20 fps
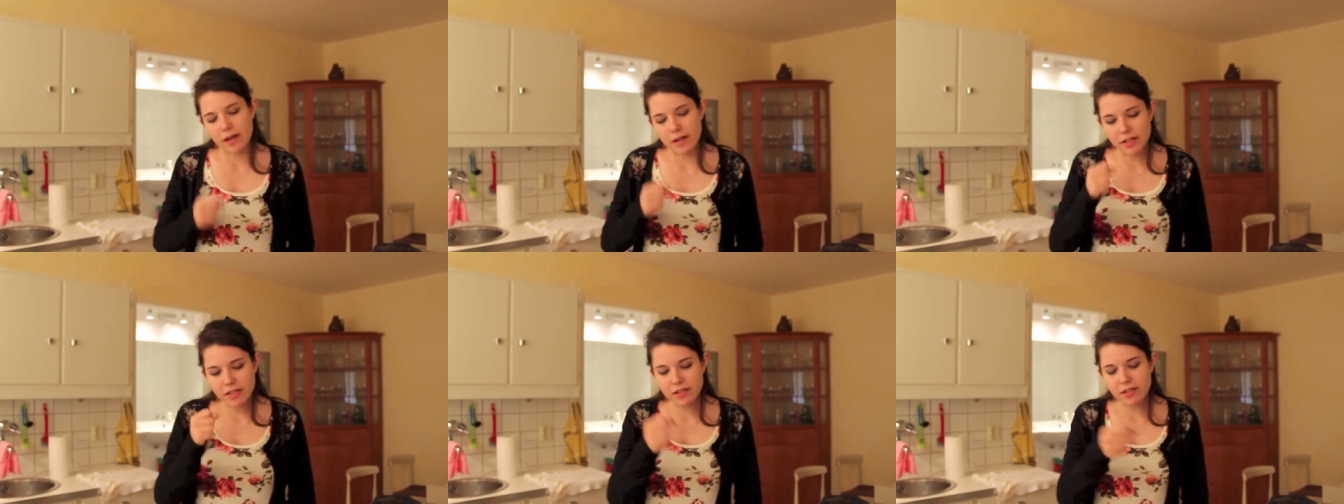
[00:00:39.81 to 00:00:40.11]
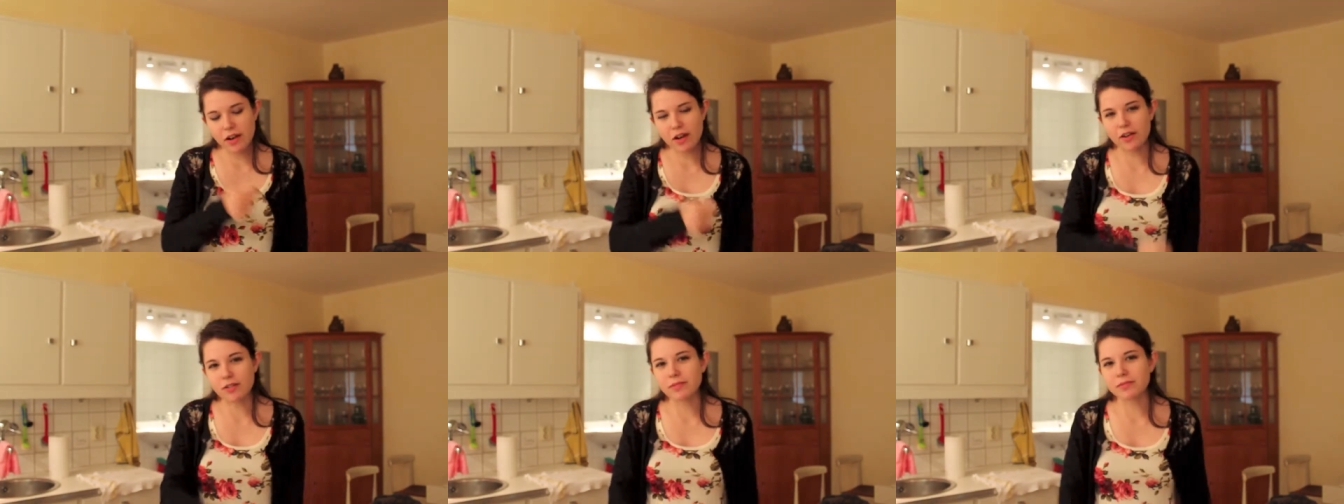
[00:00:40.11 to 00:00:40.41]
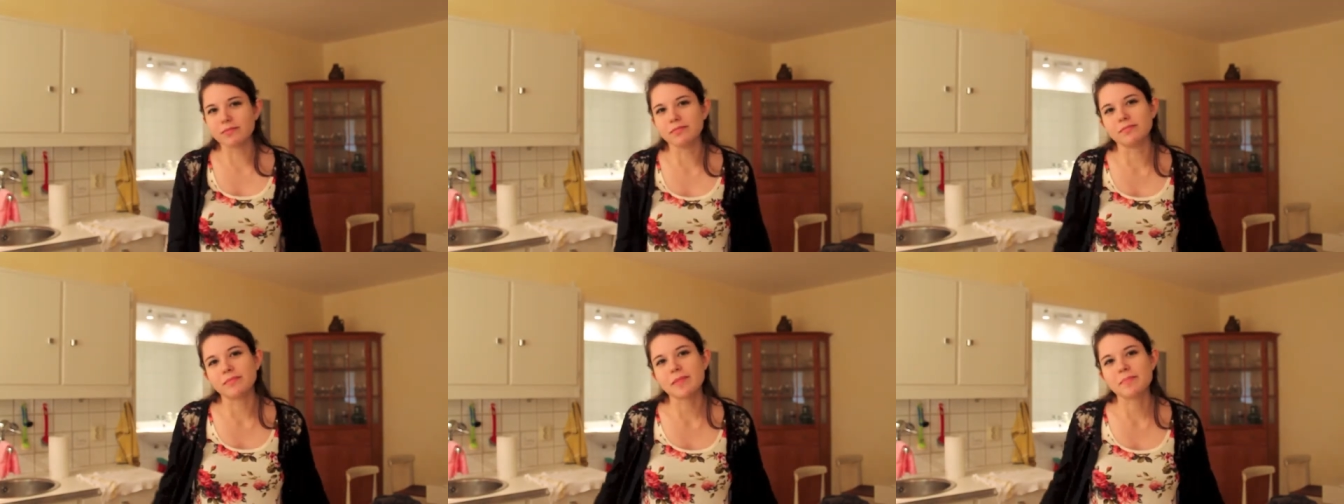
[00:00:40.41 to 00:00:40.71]
you
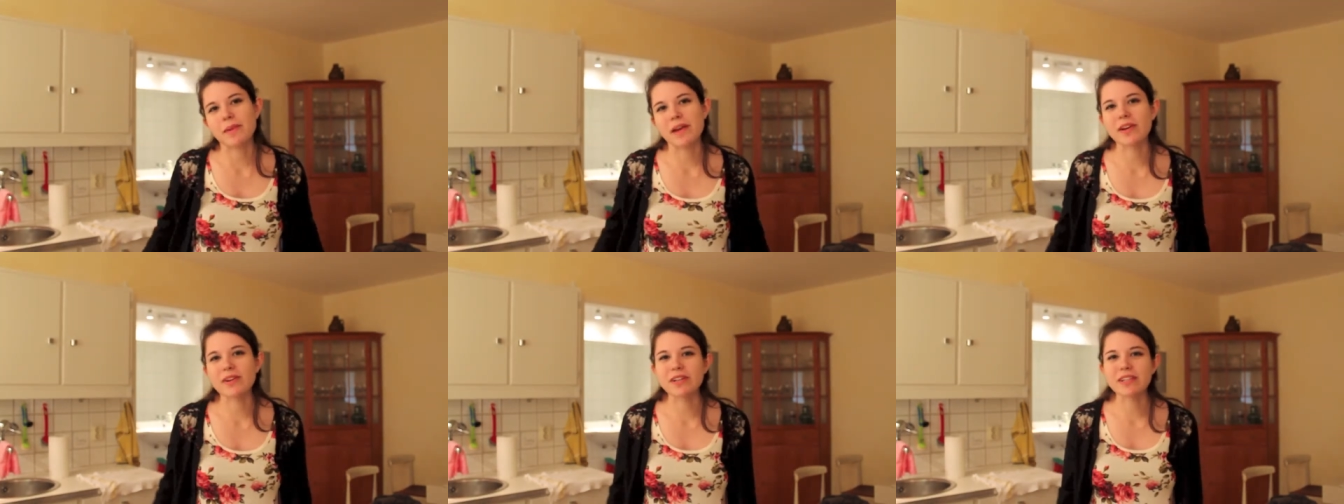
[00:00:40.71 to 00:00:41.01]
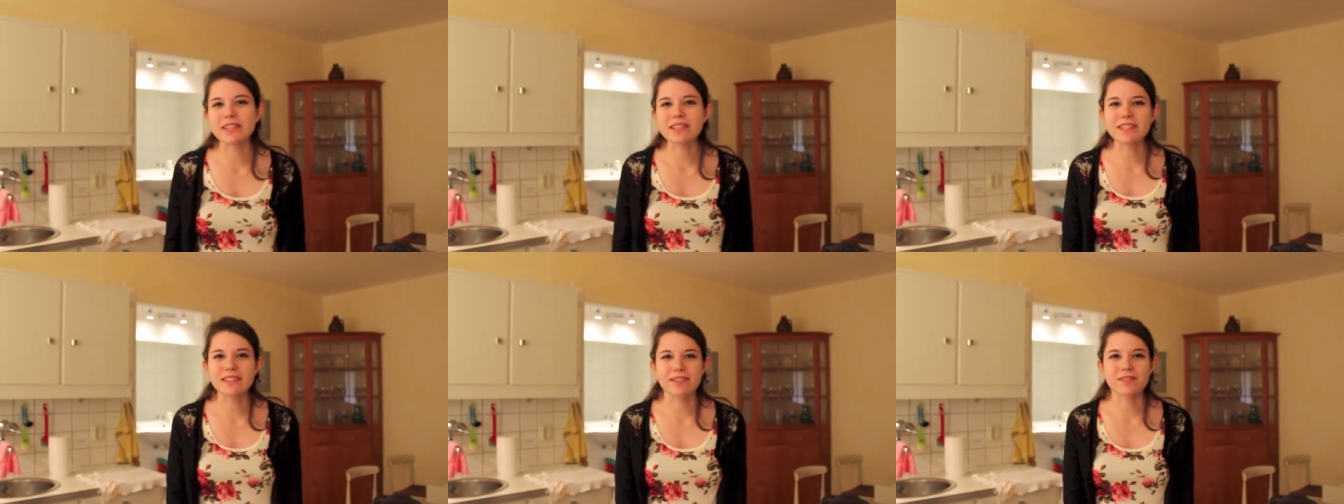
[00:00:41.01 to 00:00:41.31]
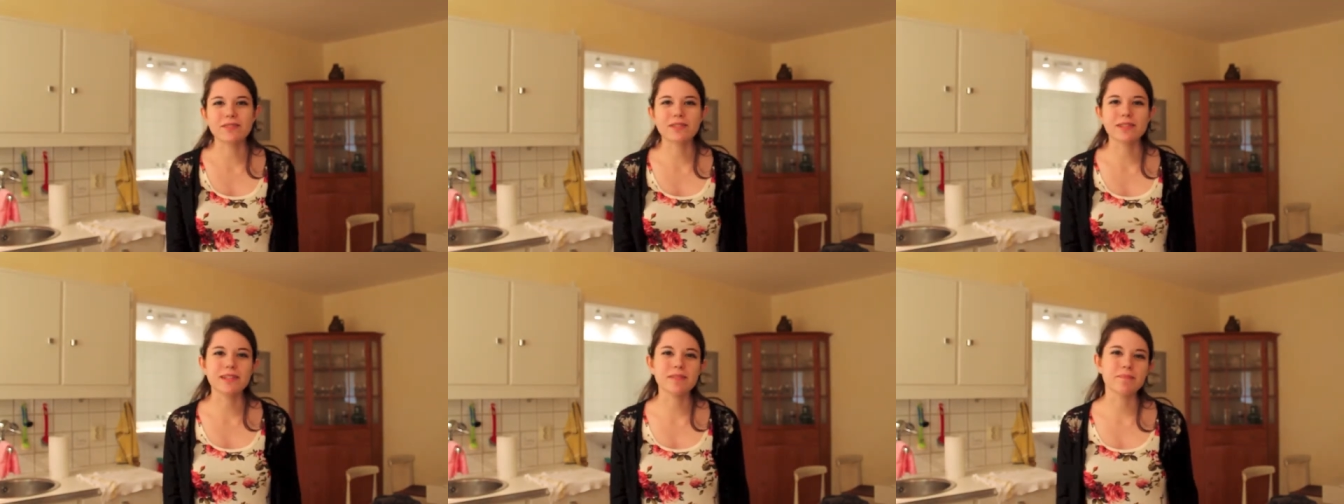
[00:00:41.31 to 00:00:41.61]
know, my parents,
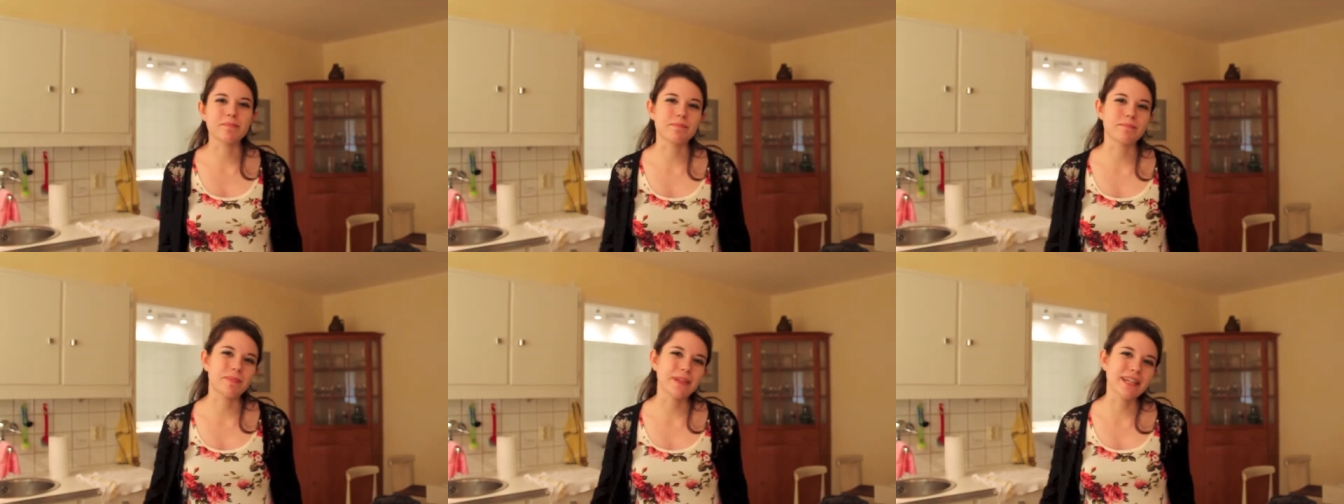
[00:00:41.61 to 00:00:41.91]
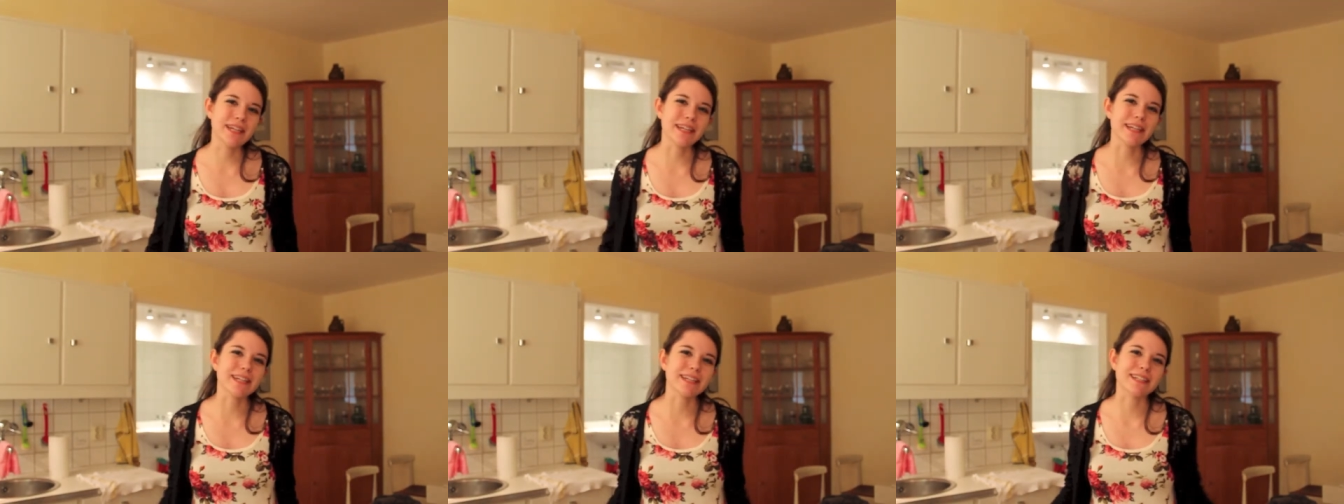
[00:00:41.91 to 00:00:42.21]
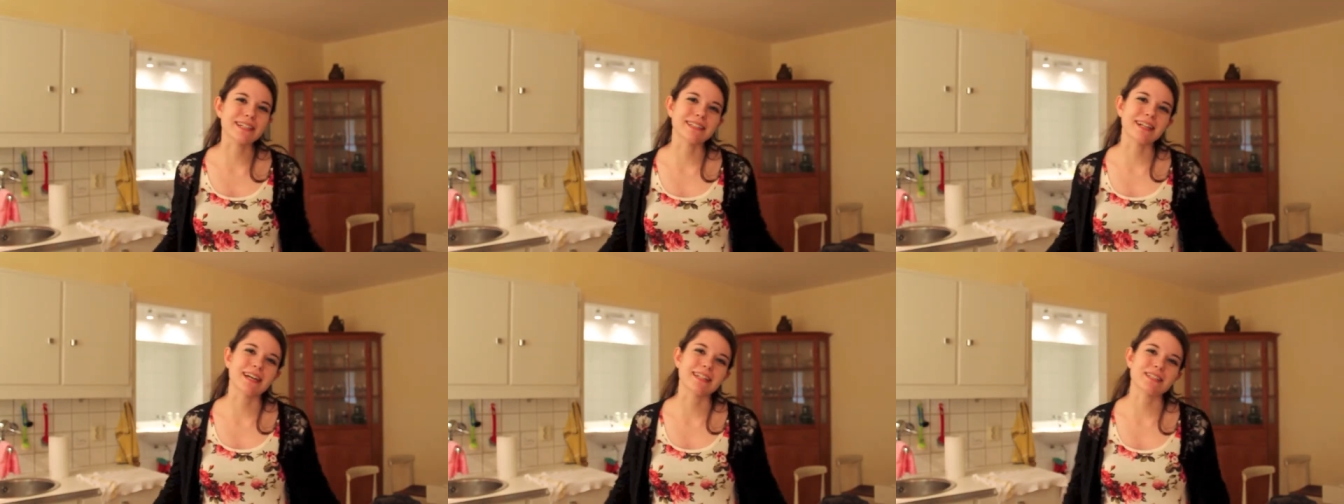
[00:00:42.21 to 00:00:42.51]
they're really big
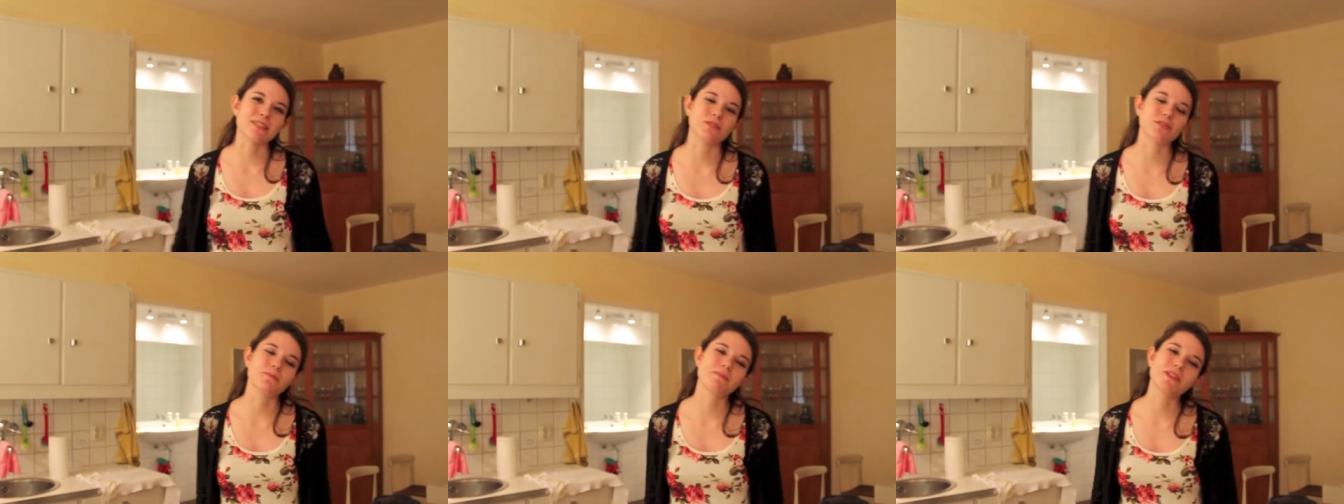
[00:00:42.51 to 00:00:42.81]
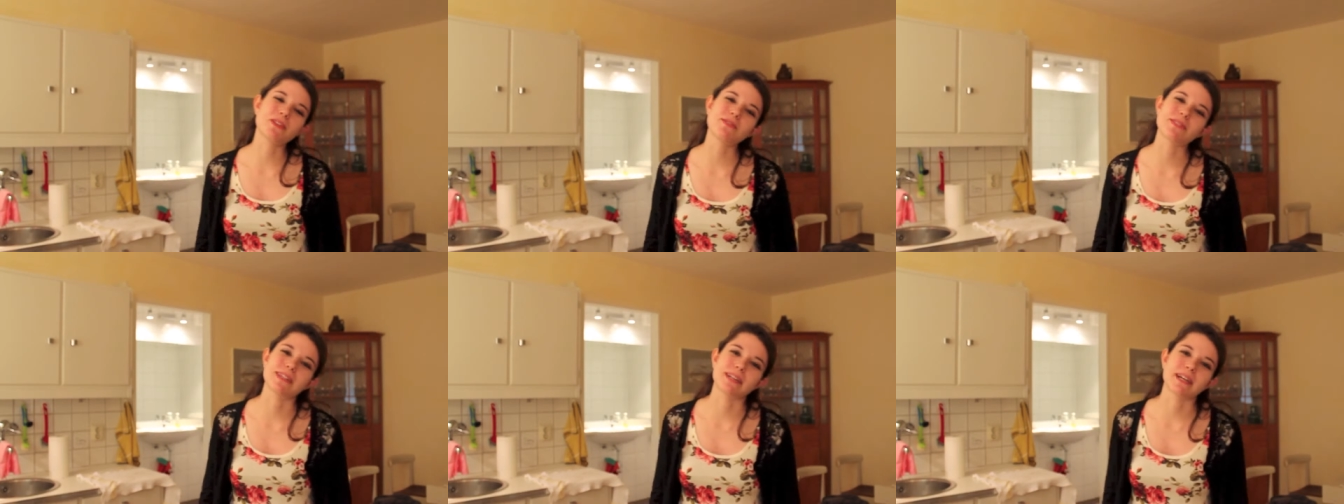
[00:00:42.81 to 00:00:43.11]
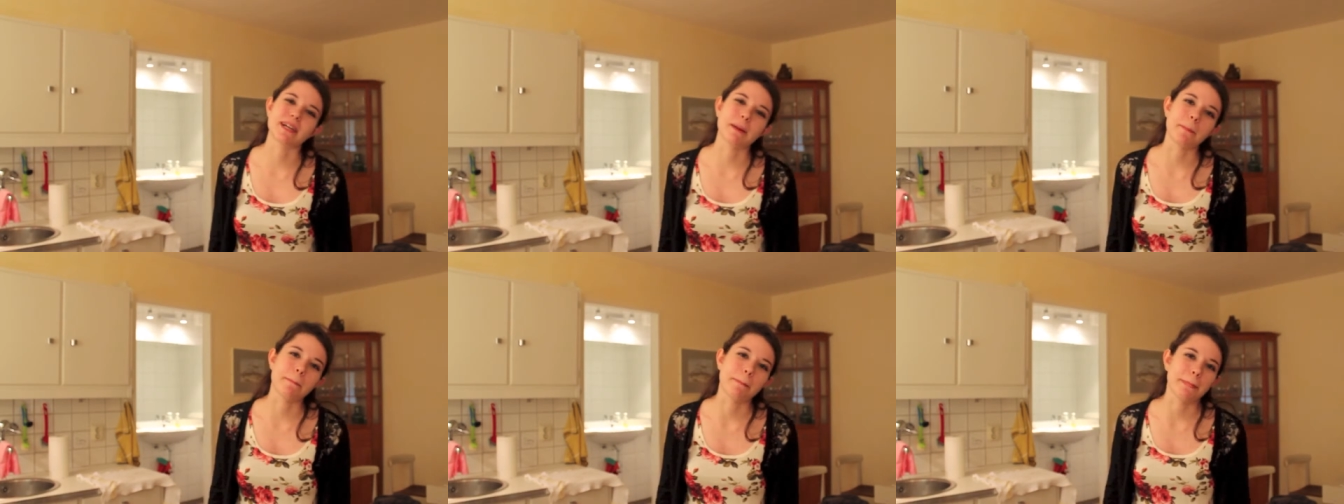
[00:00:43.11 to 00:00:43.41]
into classical
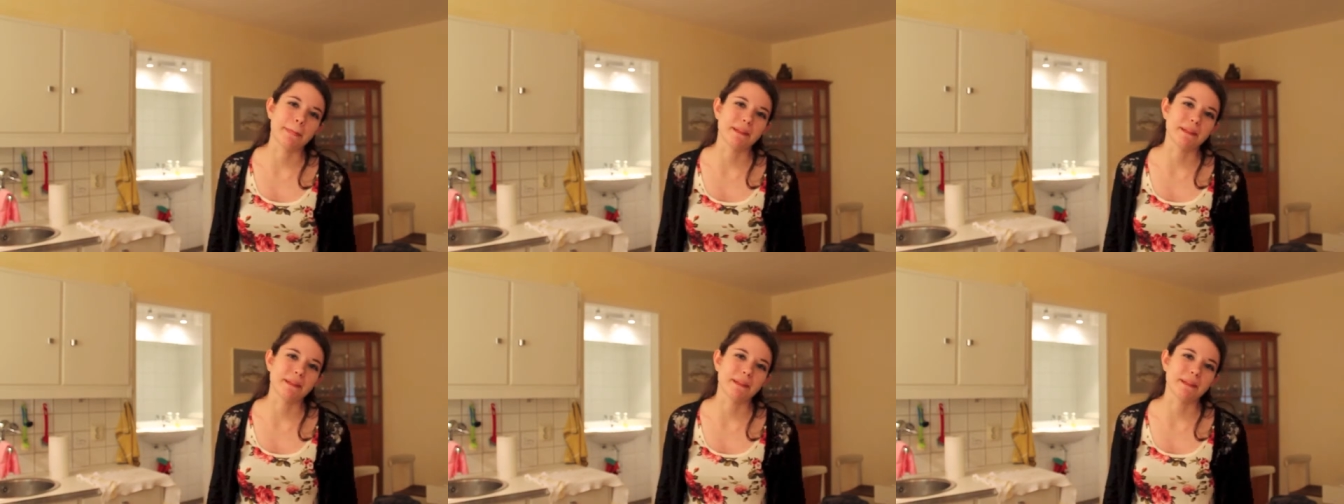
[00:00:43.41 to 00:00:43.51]
music.